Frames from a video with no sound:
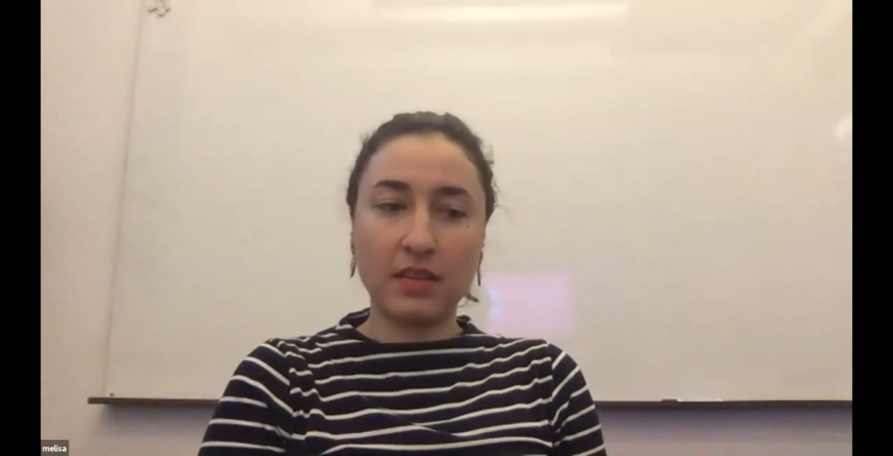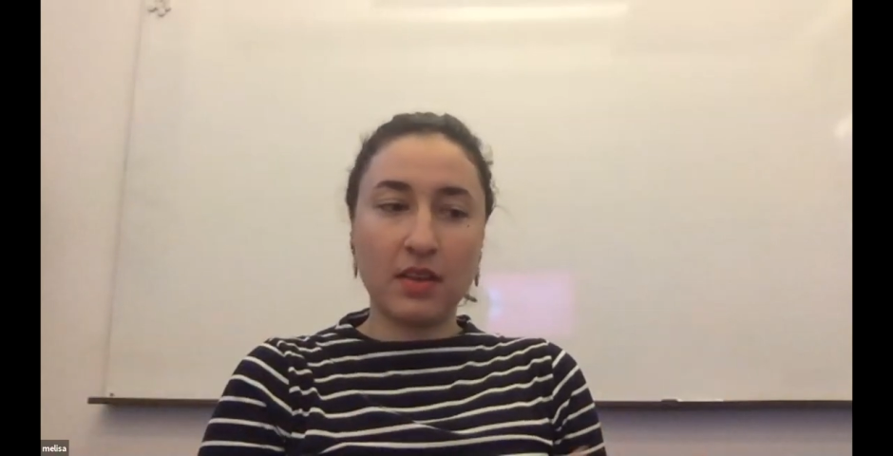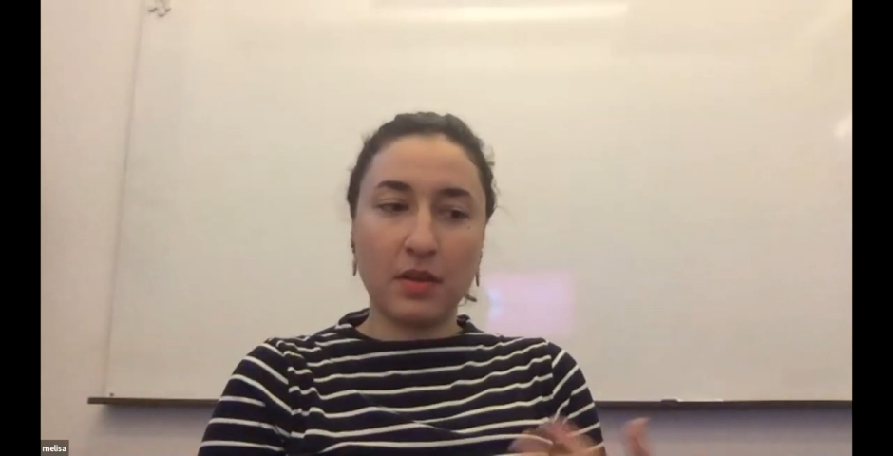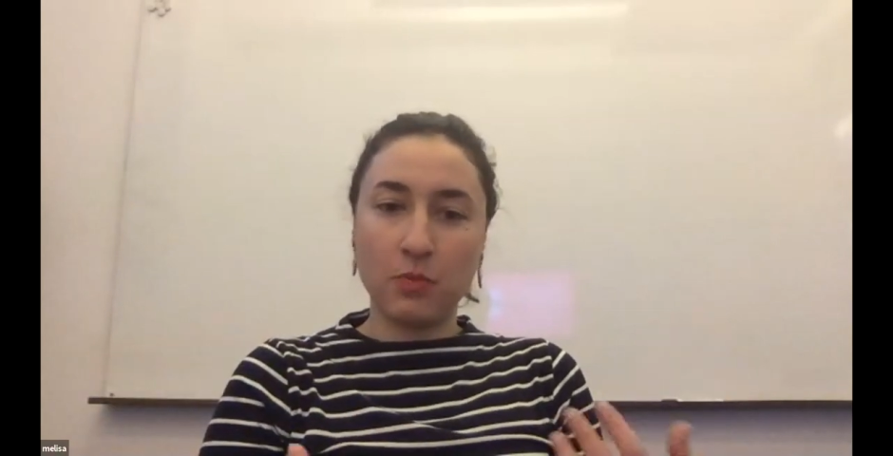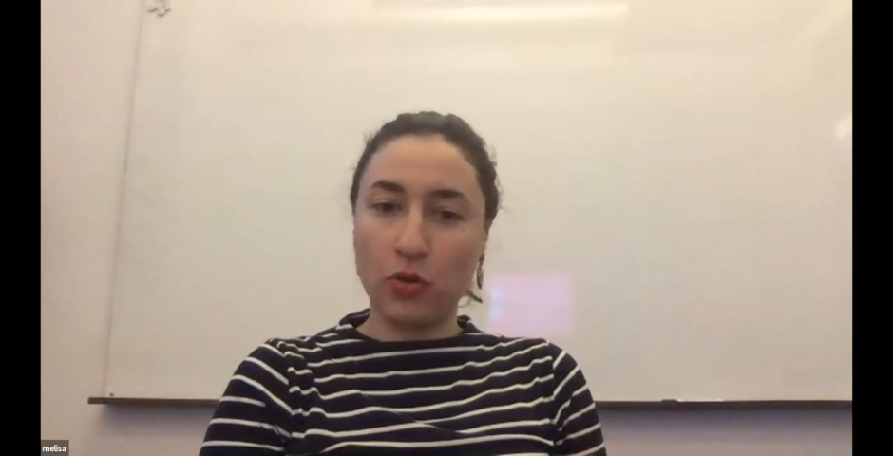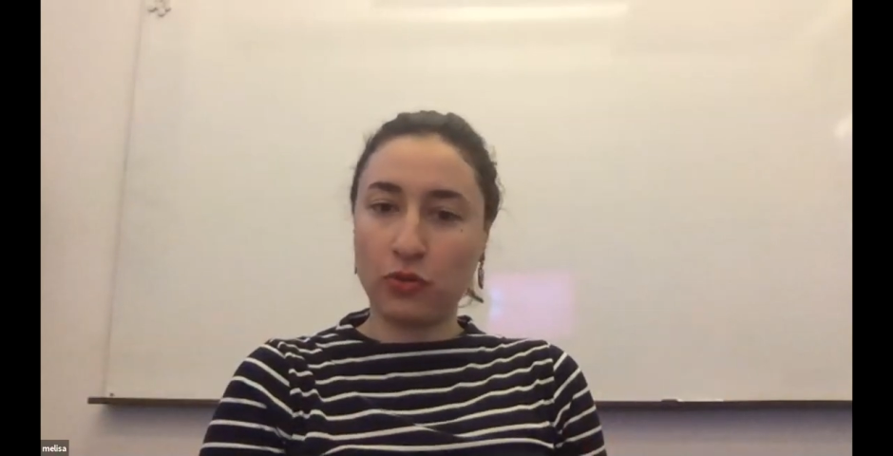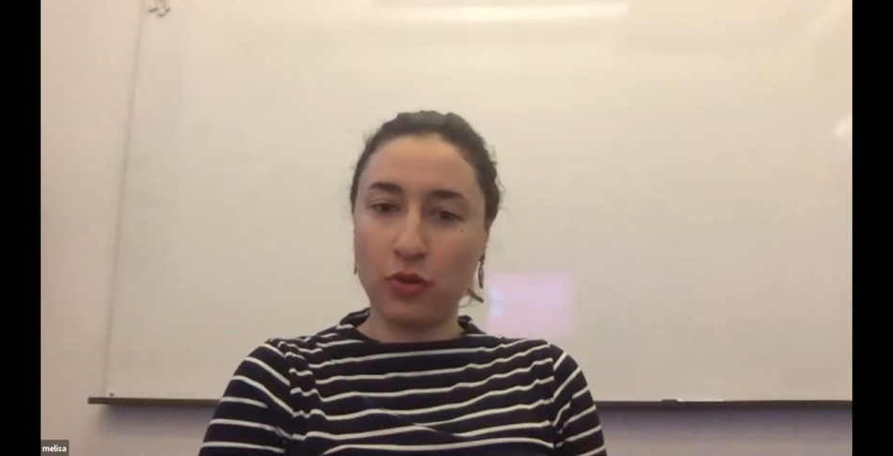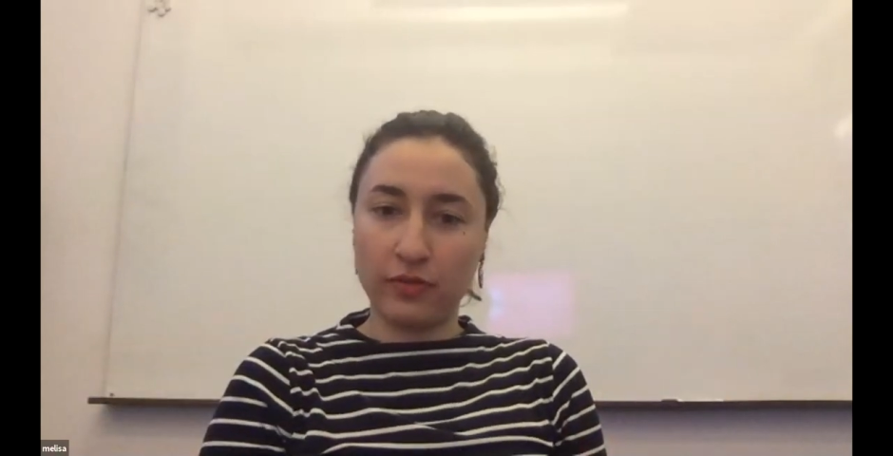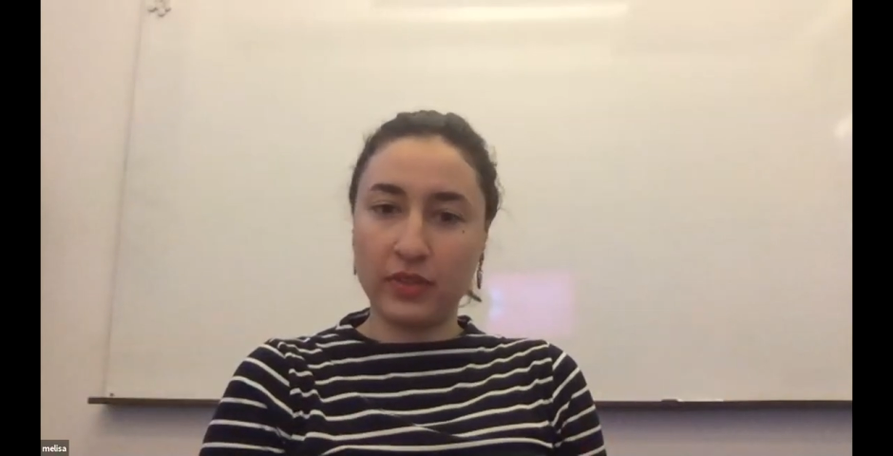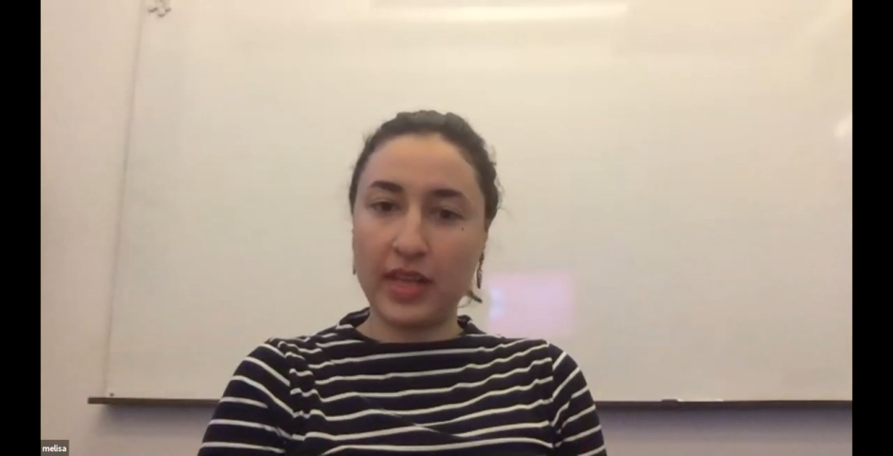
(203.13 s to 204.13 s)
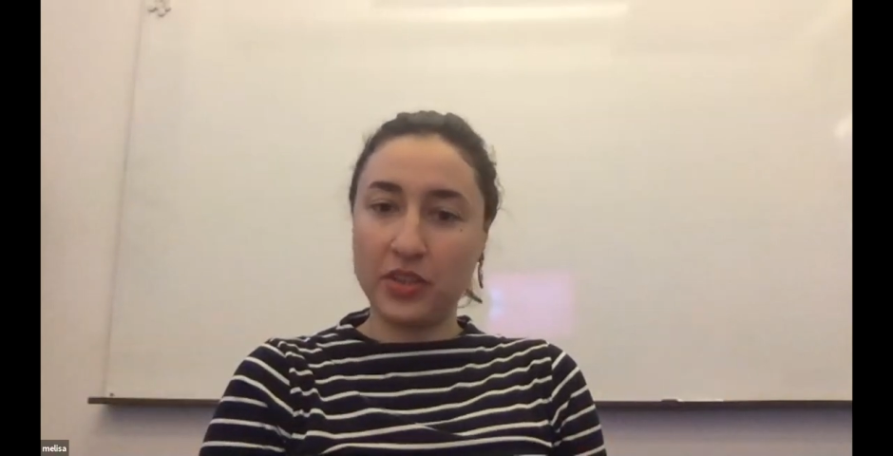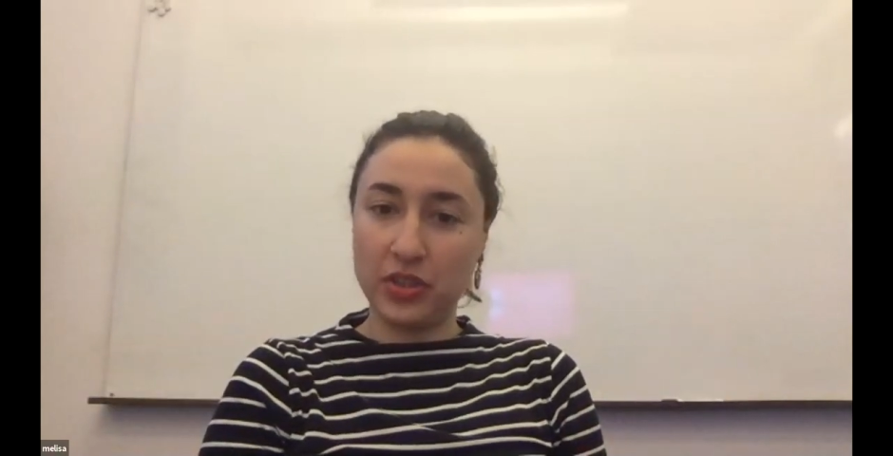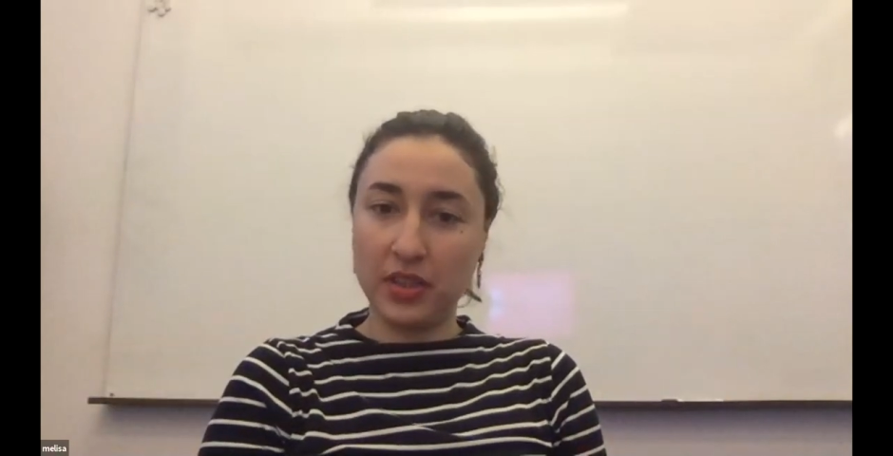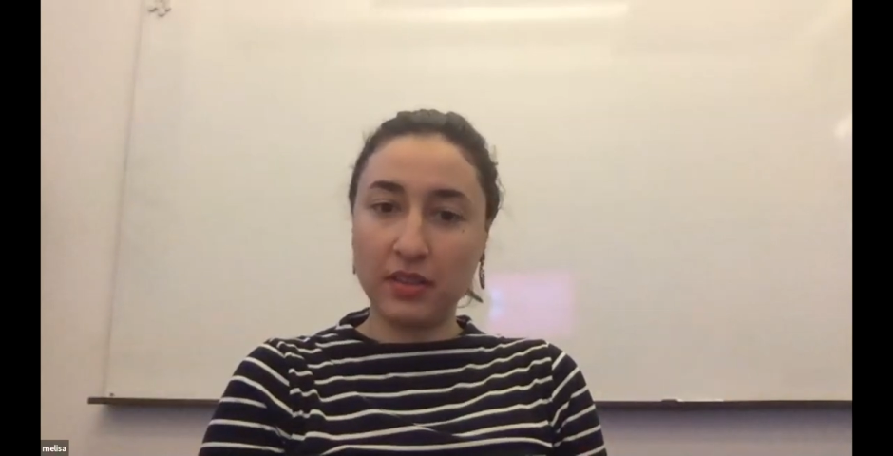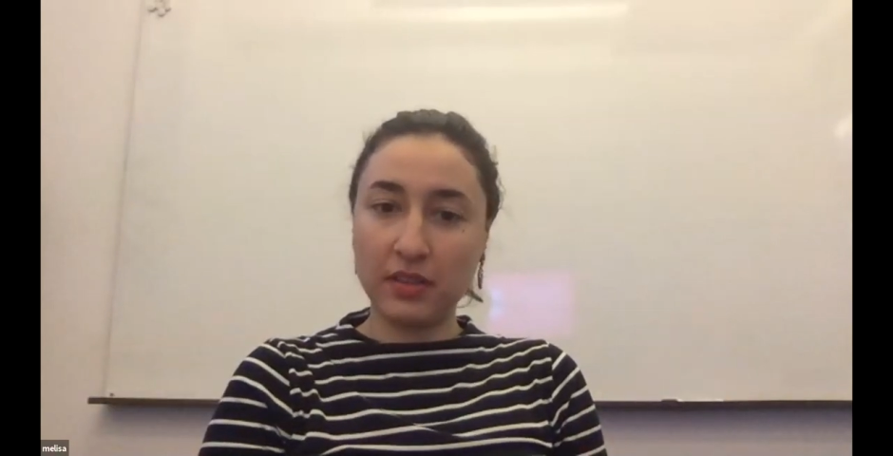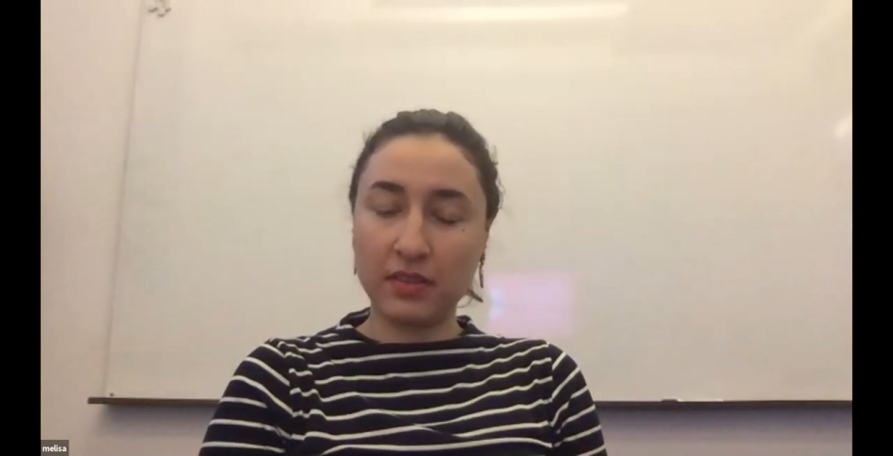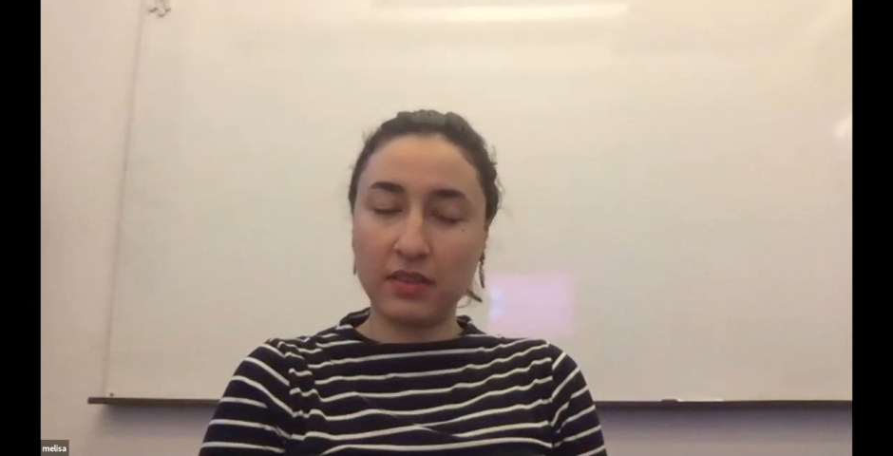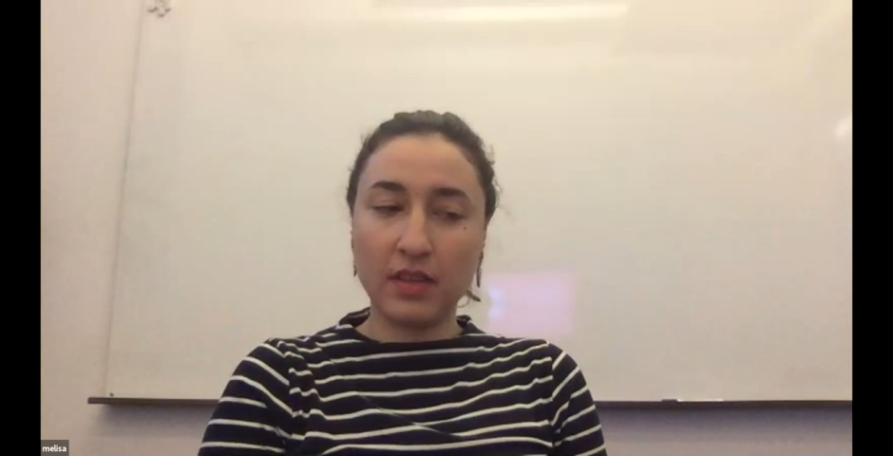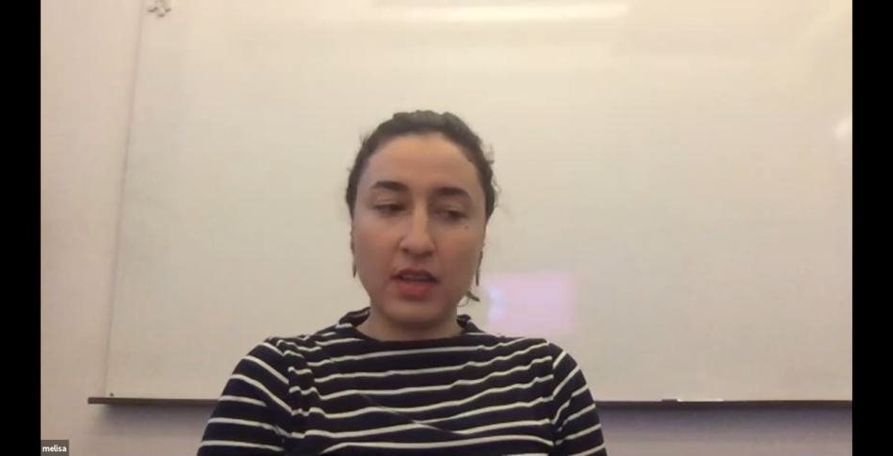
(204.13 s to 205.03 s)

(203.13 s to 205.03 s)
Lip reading: and most often engineers